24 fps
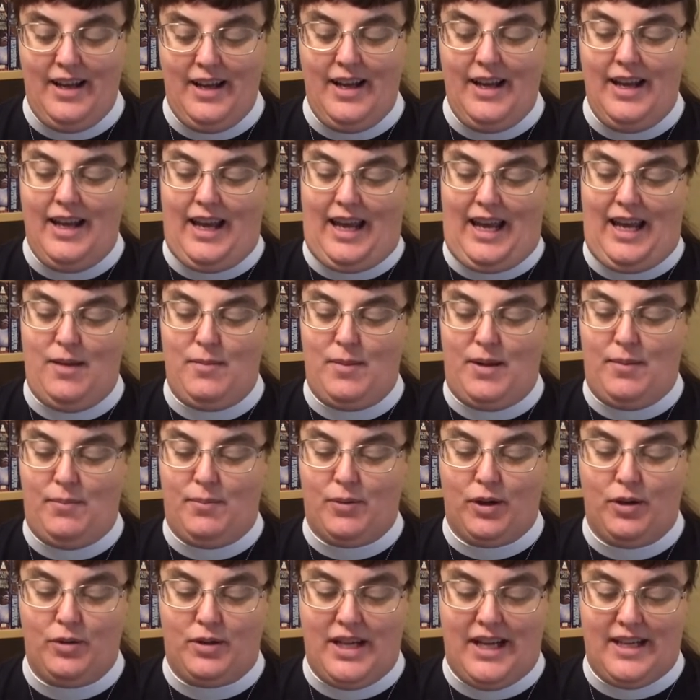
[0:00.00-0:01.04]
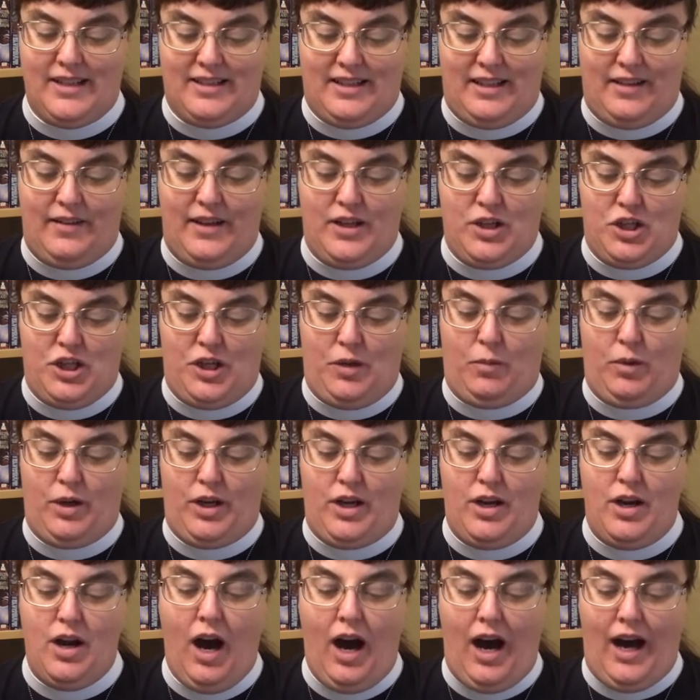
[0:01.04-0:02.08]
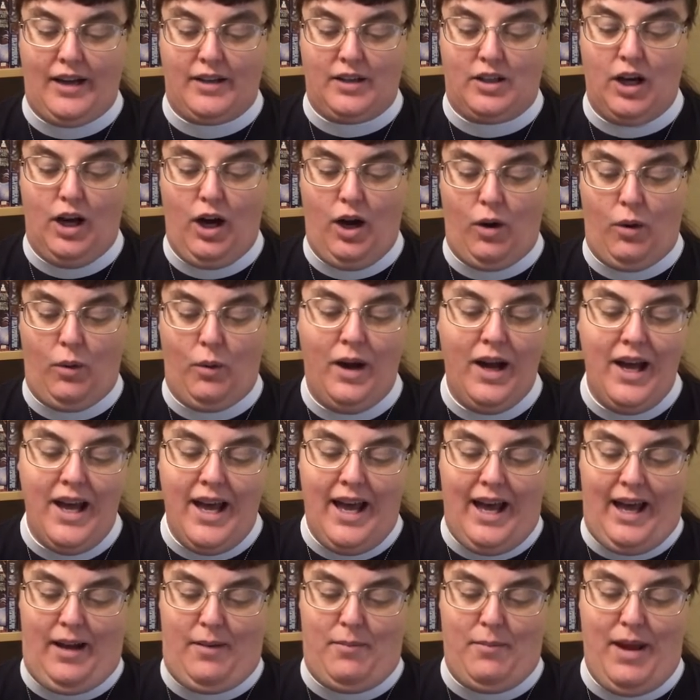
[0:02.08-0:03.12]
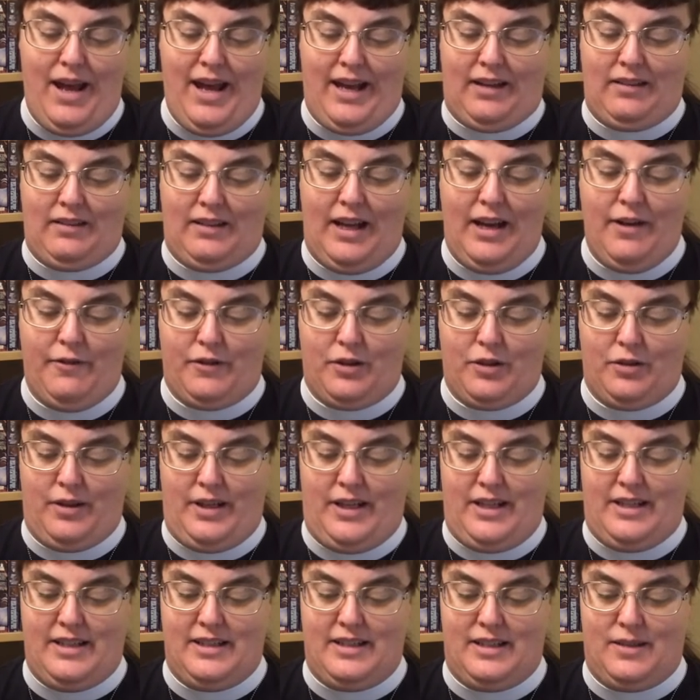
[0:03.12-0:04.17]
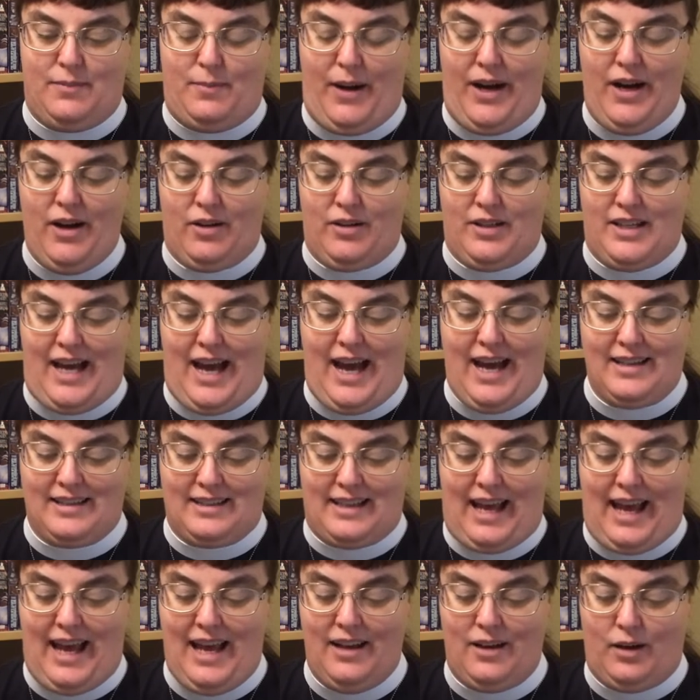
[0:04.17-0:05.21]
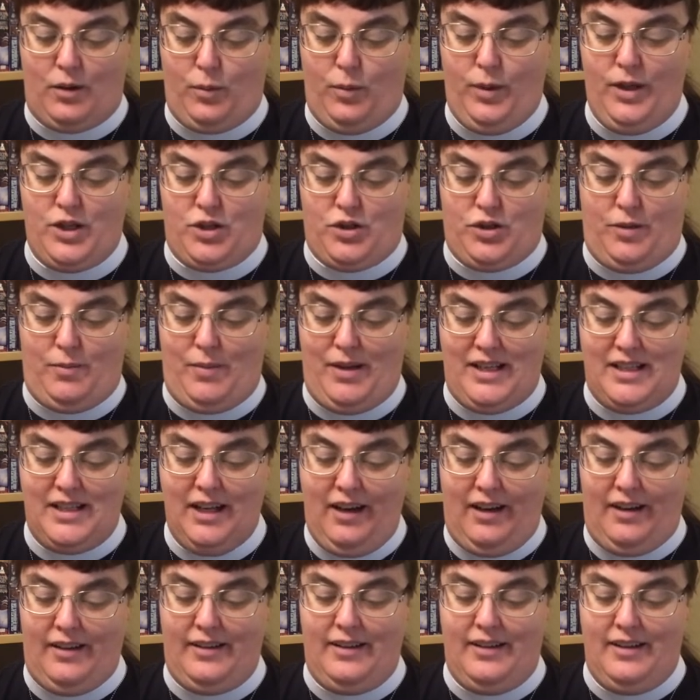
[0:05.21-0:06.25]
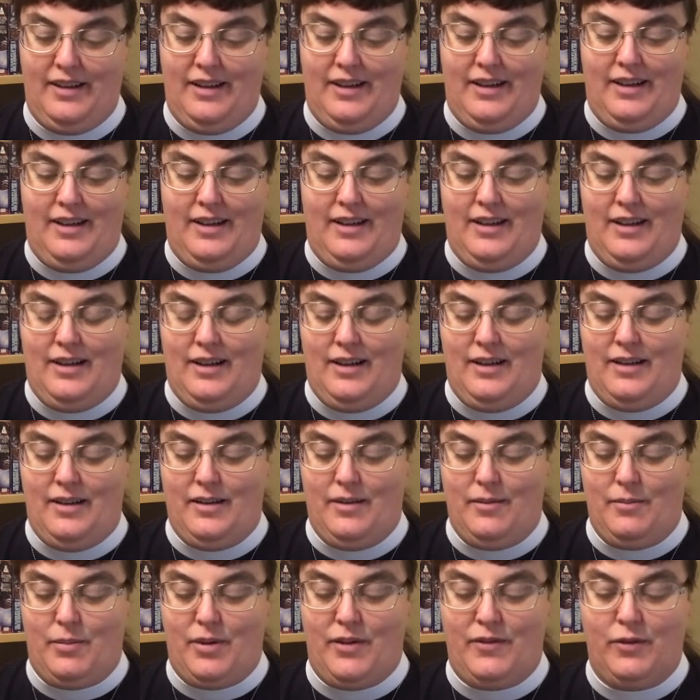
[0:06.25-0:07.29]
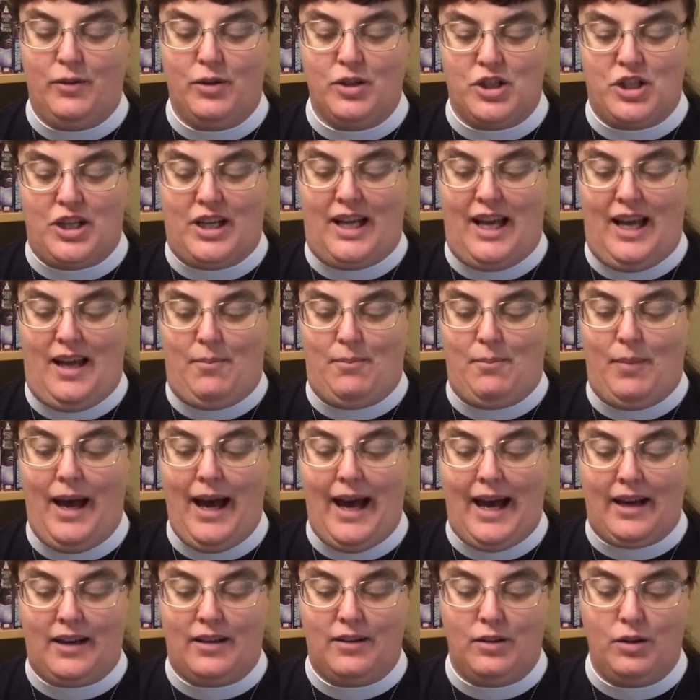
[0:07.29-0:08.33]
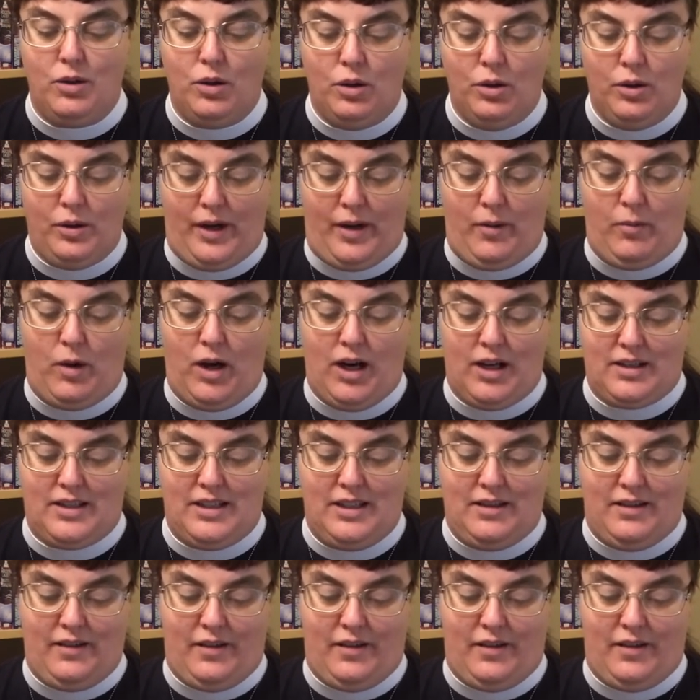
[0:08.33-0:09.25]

Amy protested that she would not go, and Meg left her in despair to ask Hannah what should be done. Before she came back, Laurie walked into the